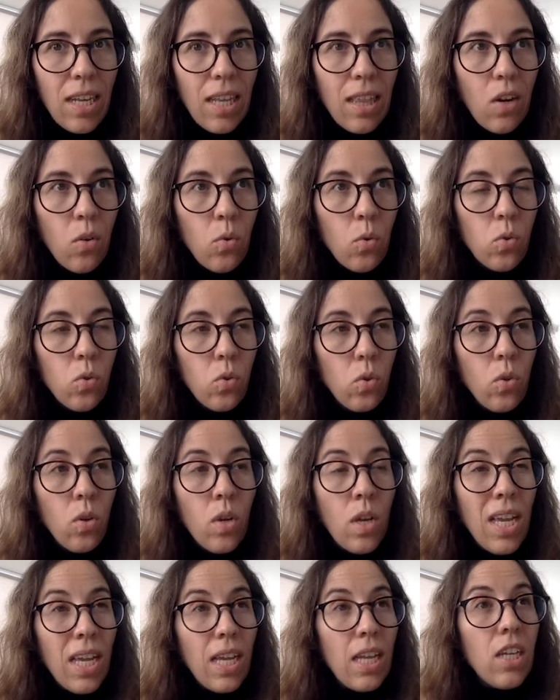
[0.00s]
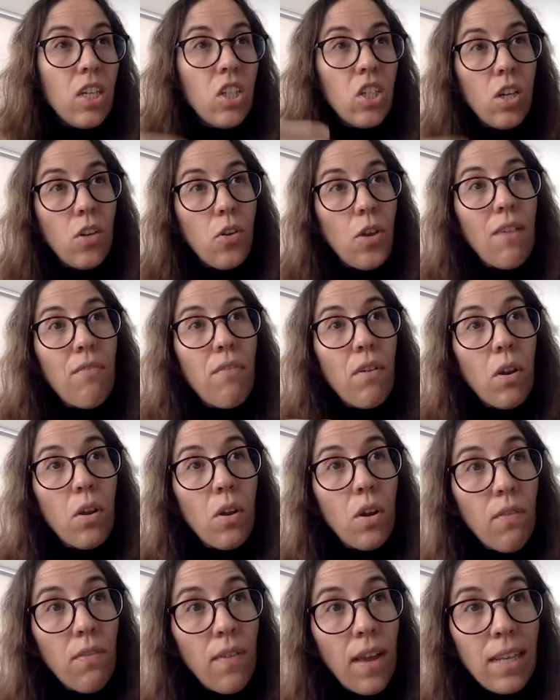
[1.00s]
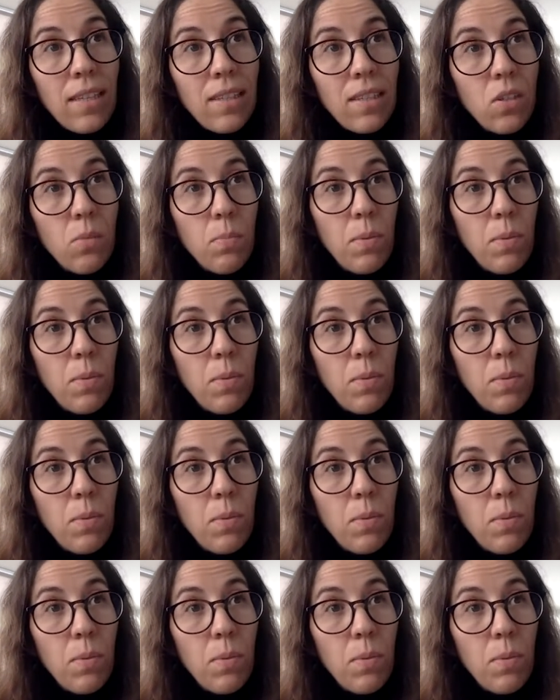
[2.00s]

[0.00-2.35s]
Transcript: and then also initially you have a lot of access,